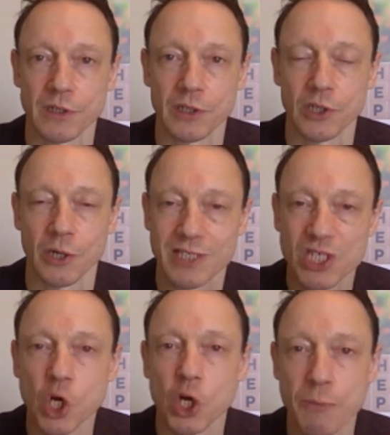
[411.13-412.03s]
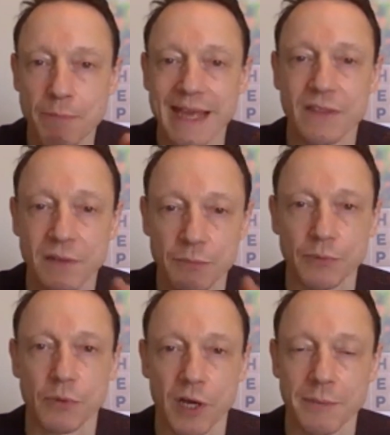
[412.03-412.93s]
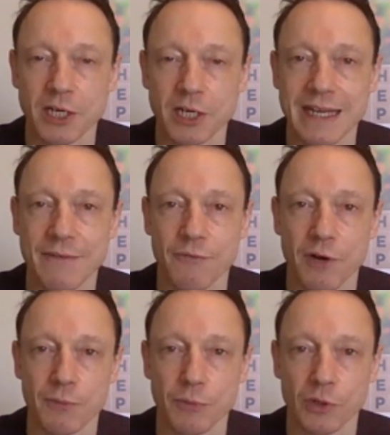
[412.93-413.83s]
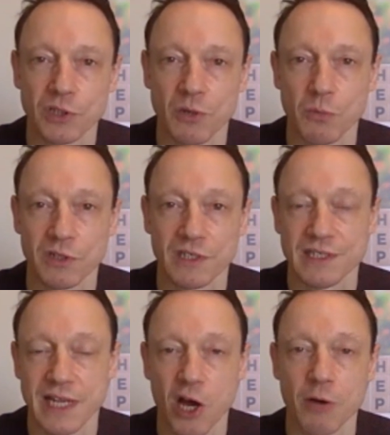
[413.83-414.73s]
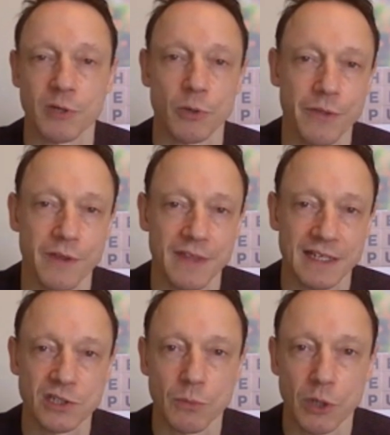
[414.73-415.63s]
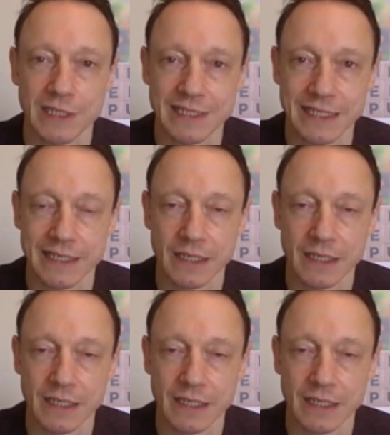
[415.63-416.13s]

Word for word: You know, it's not about the book. I mean, I never wrote a book because I wanted to say I'm an author. That's not why I did it.